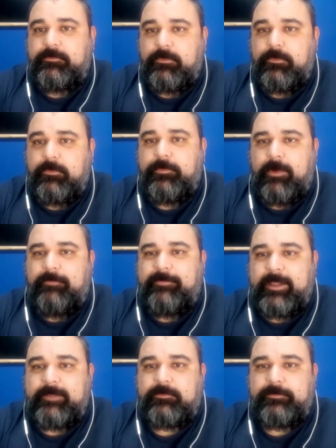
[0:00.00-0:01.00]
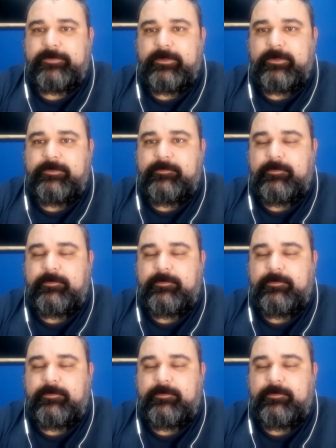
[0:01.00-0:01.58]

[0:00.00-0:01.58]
group of experts,